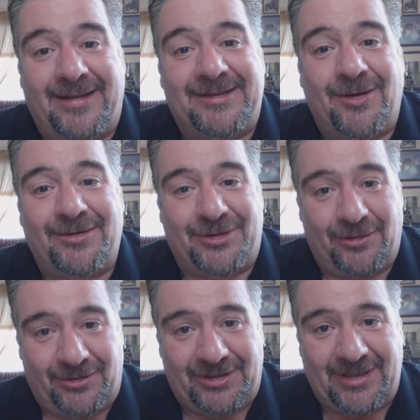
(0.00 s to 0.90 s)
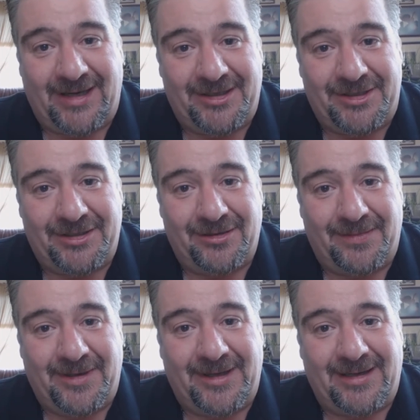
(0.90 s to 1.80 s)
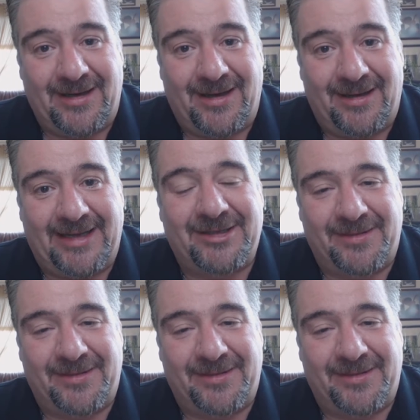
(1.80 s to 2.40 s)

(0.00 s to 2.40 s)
this whole social side issue, and